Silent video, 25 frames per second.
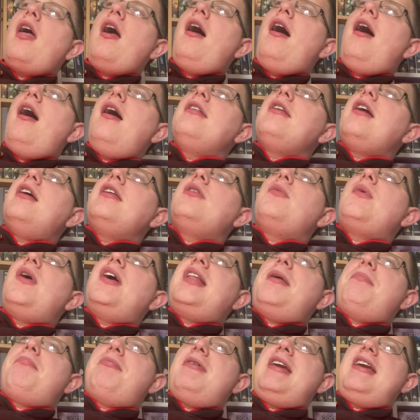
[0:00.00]
I like the way
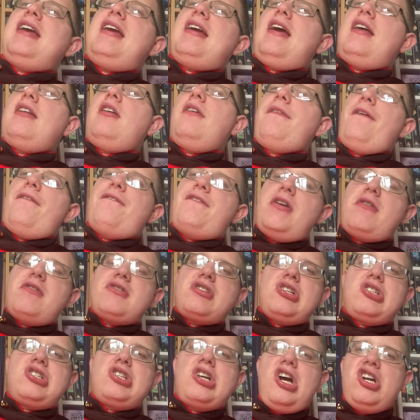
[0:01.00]
they bring another
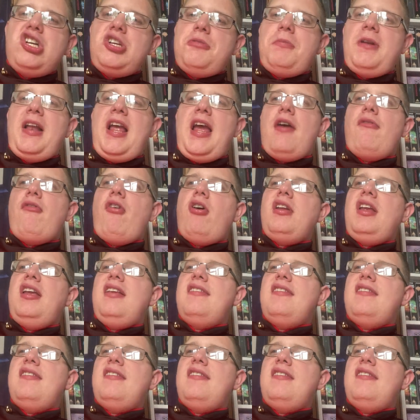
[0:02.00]
Federation starship later on